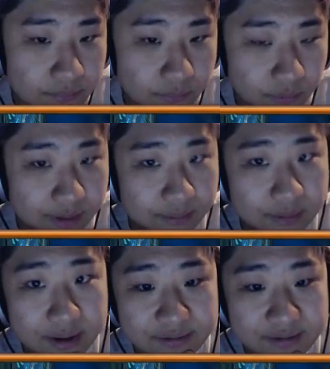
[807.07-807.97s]
Wait,
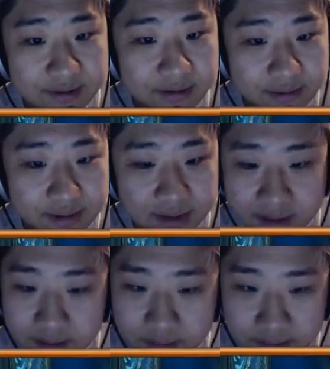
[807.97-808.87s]
what? He's not killing
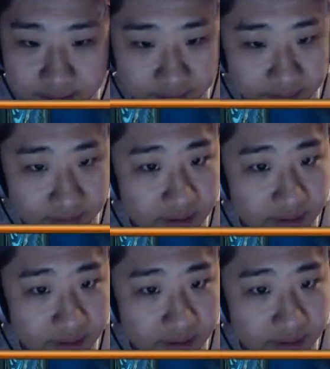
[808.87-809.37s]
Geddon? Or is he?